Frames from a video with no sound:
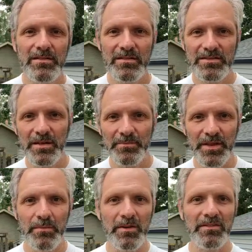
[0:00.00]
There's
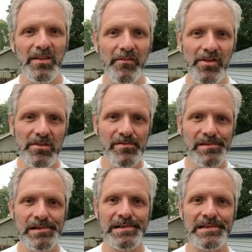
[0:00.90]
something about 7.
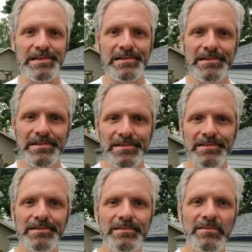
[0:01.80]

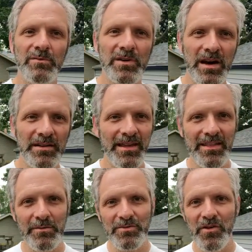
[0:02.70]
What did I say
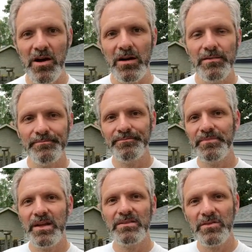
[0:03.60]
that was wrong?
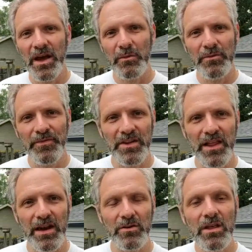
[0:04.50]
That's okay. We'll figure
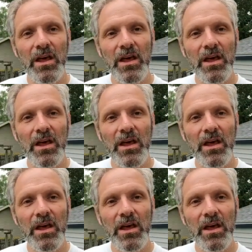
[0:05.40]
that out.